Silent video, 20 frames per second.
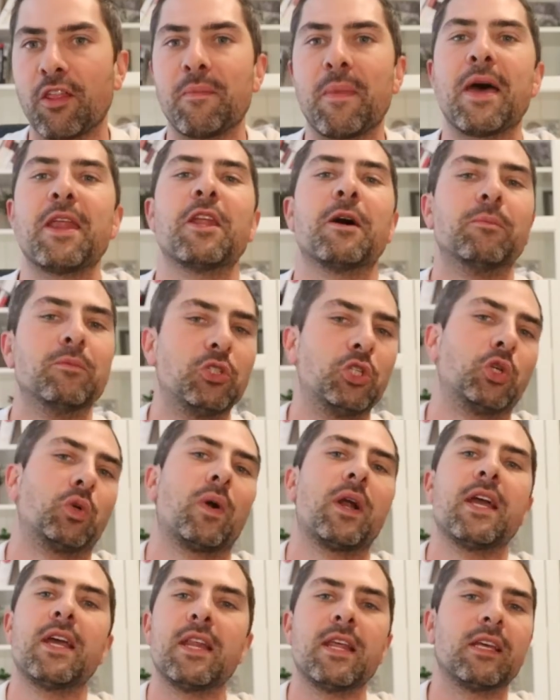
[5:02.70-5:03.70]
of them end up
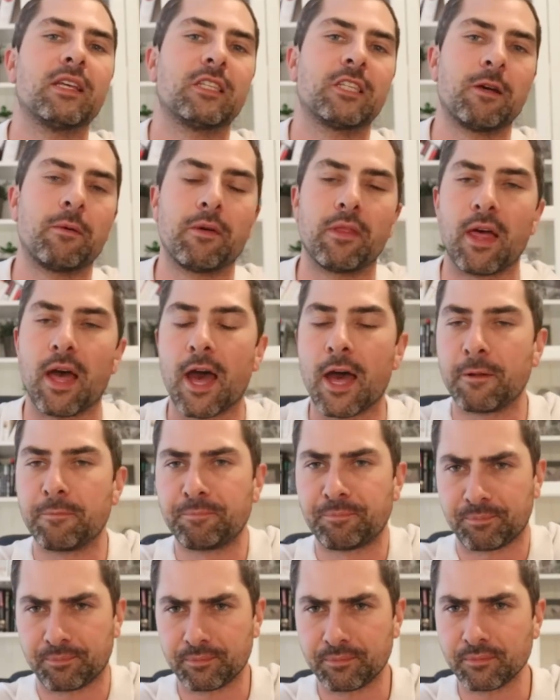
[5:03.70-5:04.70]
draining some of
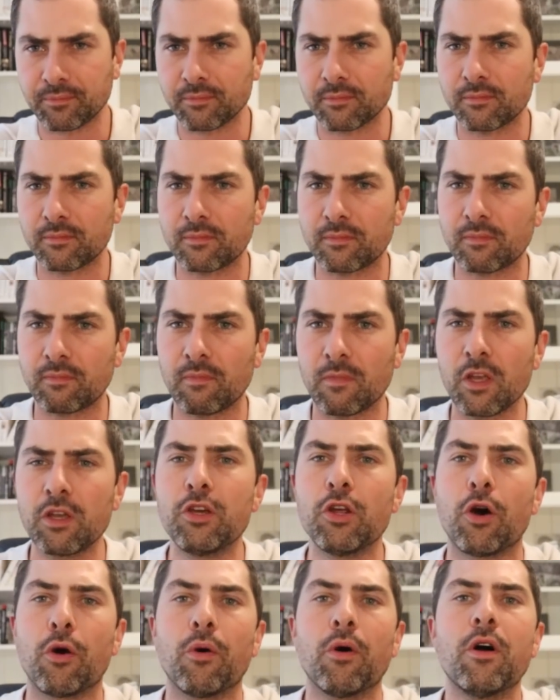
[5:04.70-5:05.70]
that
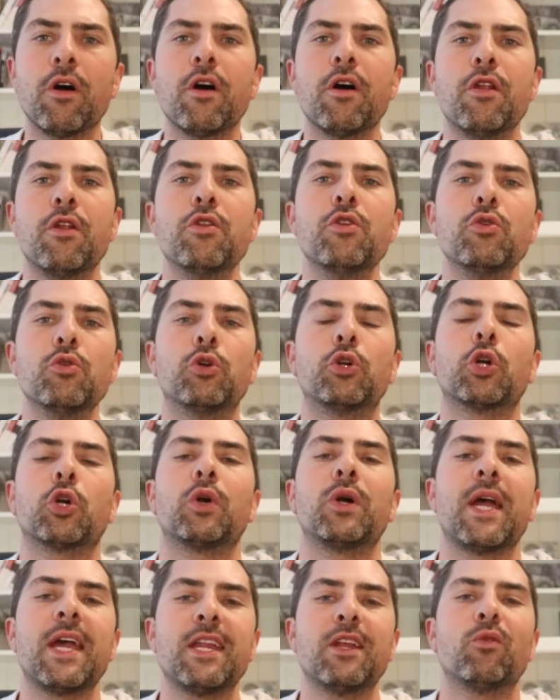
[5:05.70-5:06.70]
you know new
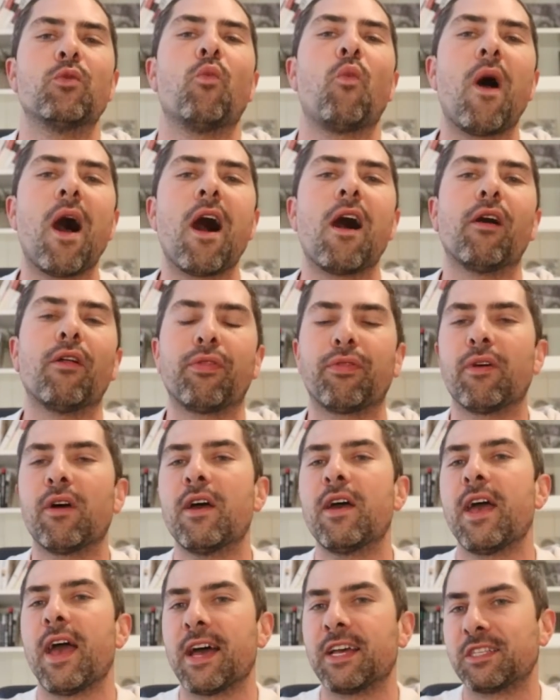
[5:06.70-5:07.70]
created wealth
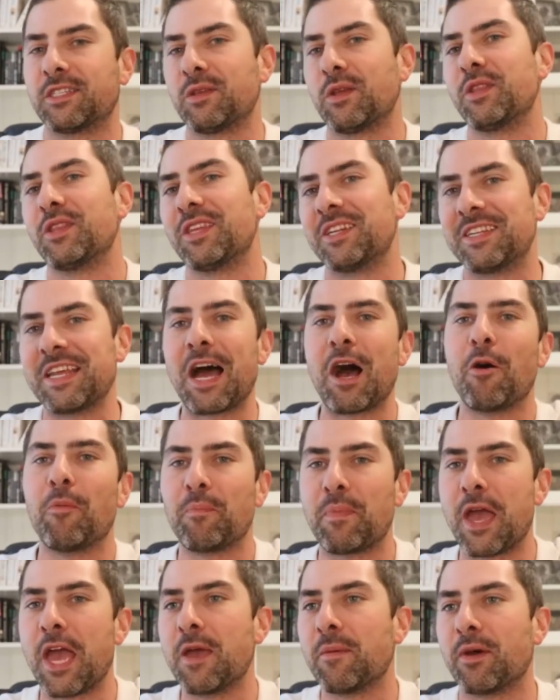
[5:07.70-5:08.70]
as the down
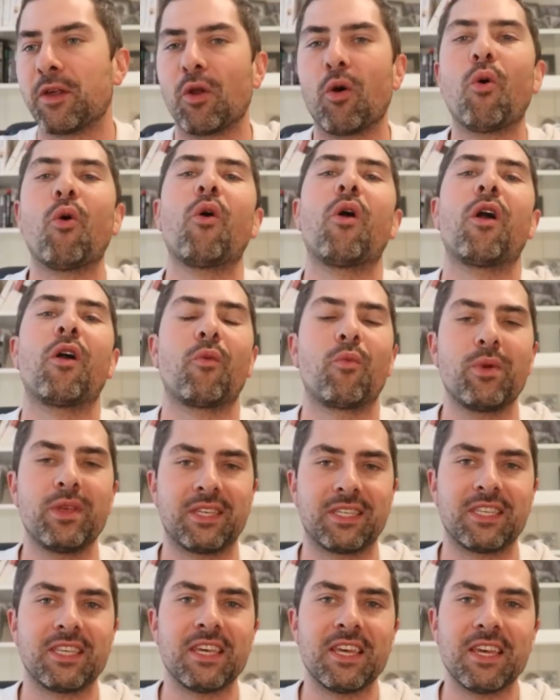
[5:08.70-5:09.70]
payment or we
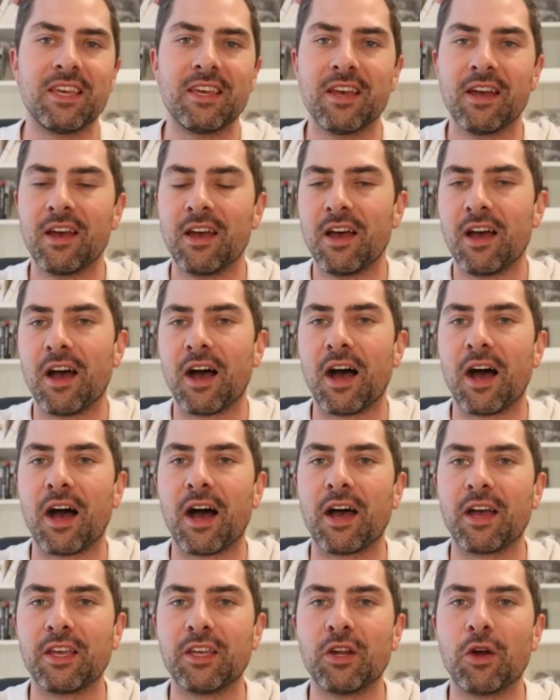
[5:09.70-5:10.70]
see
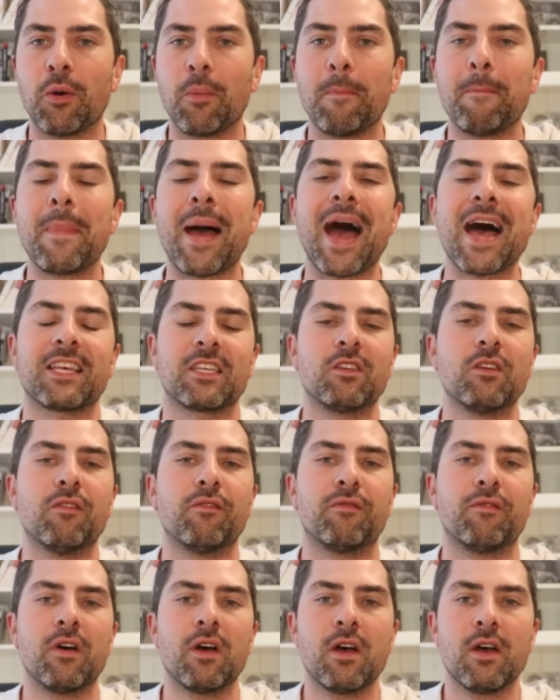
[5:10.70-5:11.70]
uh, you know
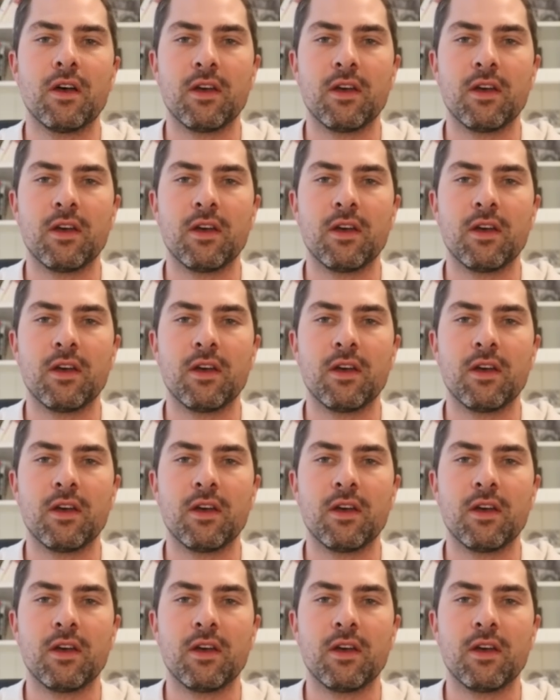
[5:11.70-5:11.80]
massive